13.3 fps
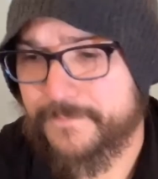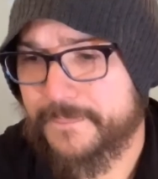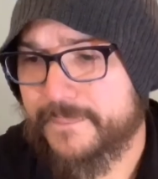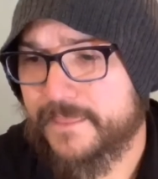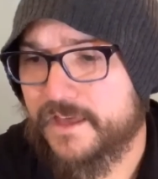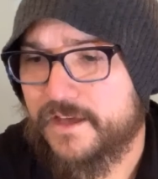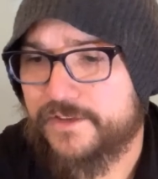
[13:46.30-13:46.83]

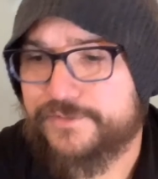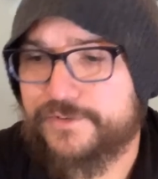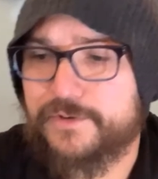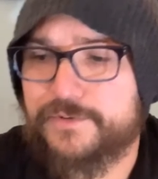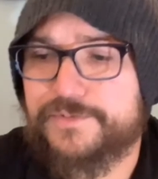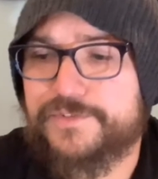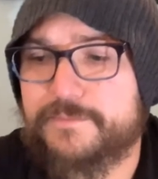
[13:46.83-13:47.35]
So
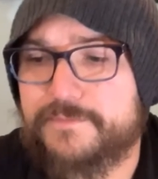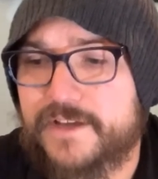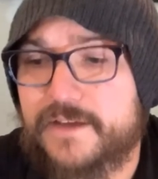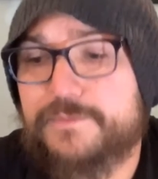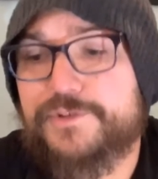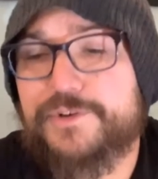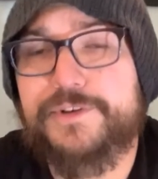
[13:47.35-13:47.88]
sometimes
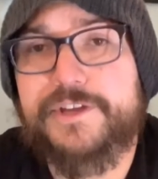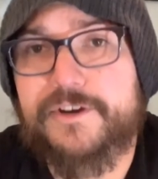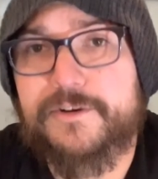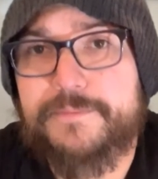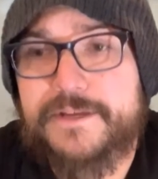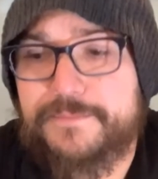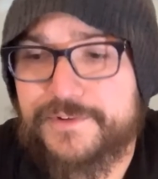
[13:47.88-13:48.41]
you'll hear
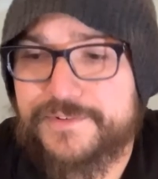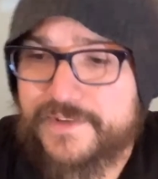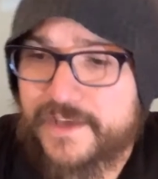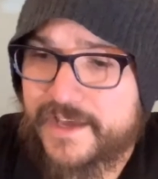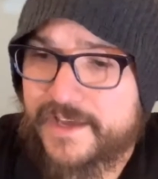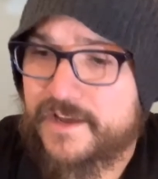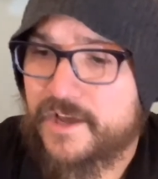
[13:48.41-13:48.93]
people say,